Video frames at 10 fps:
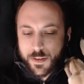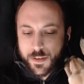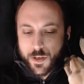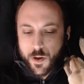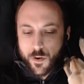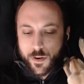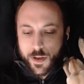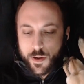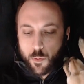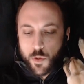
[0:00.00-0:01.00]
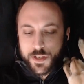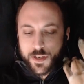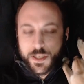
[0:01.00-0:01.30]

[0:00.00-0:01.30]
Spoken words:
so it wasn't a